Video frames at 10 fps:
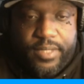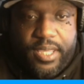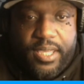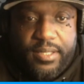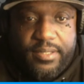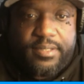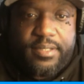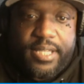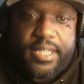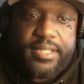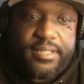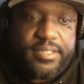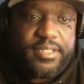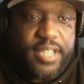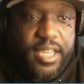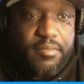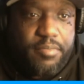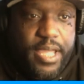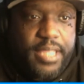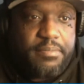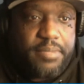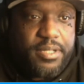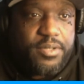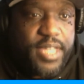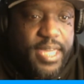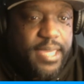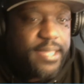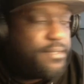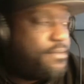And again, it's a shame Bradley Beal can't